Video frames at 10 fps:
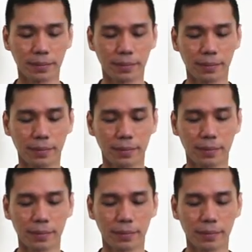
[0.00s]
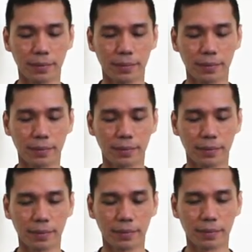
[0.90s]

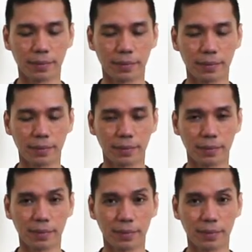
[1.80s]
[no speech]